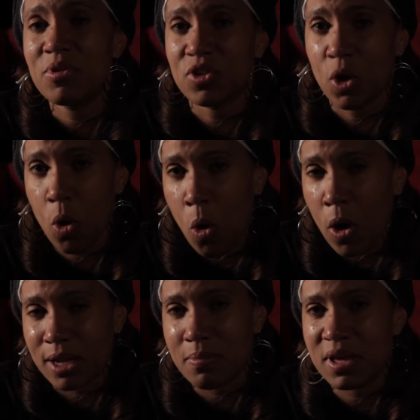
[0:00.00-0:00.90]
is
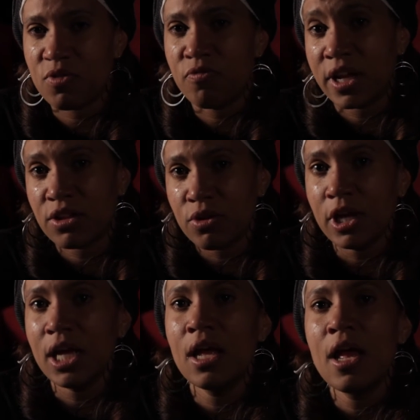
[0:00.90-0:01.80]
Nicole and it means
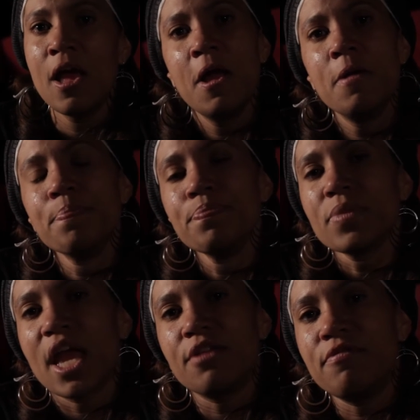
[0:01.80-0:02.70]
victory.
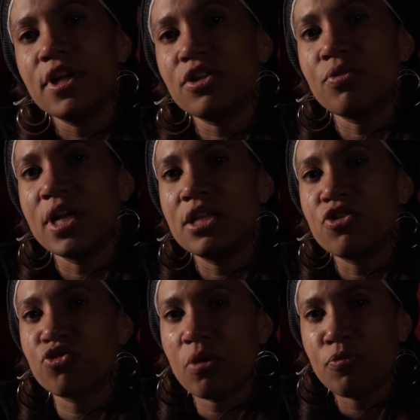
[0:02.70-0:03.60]
And victory and the
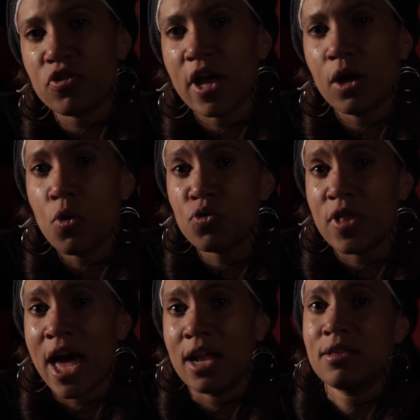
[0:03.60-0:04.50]
scripture that goes
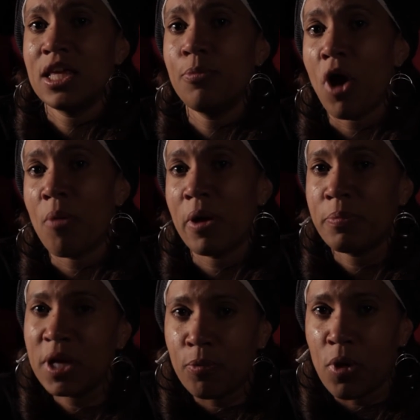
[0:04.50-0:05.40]
with that is he brought my
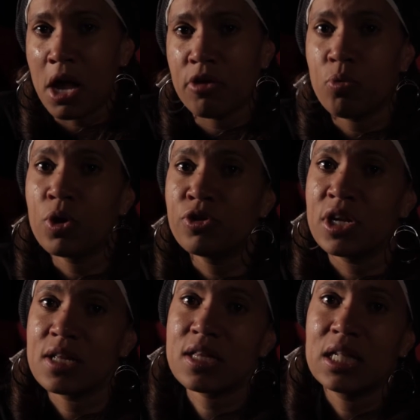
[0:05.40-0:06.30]
people out of the
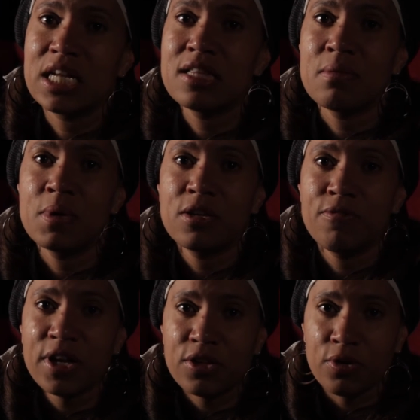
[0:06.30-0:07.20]
wilderness and leads them into
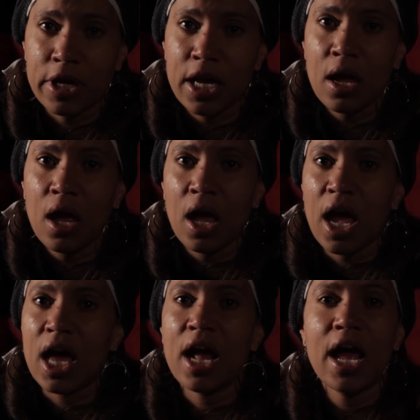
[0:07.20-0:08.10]
victory.
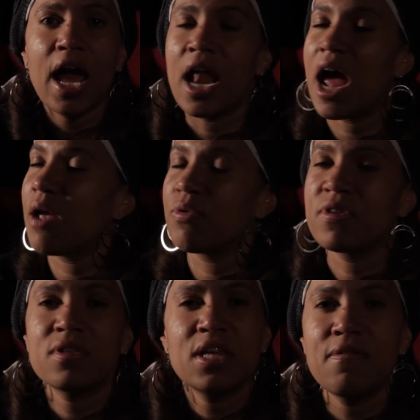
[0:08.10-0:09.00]
And I and I
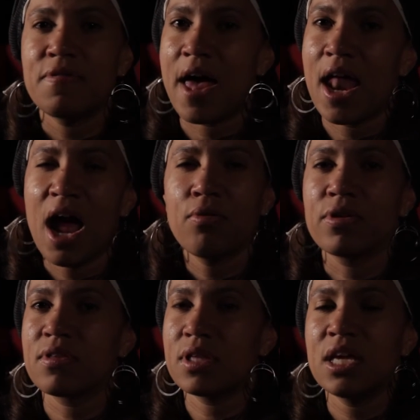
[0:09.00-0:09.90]
receive that. I
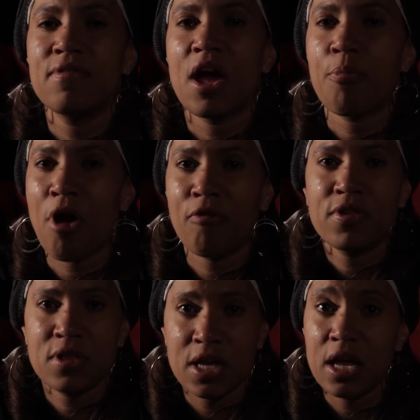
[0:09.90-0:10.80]
receive that
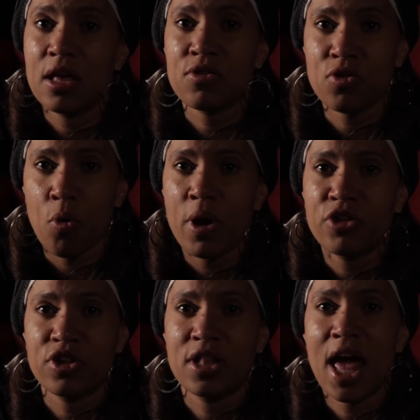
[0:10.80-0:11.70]
prophecy It's so
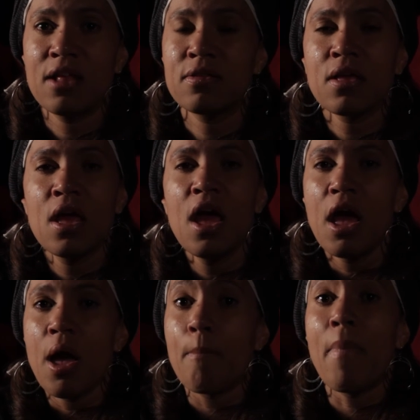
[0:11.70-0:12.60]
much and that is
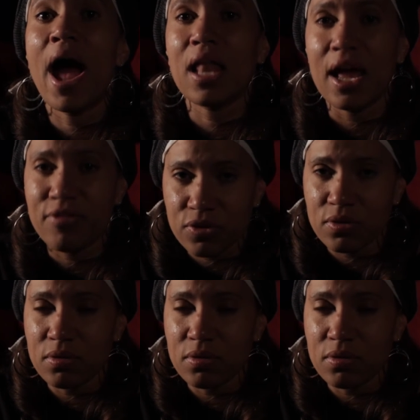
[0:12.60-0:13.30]
my life's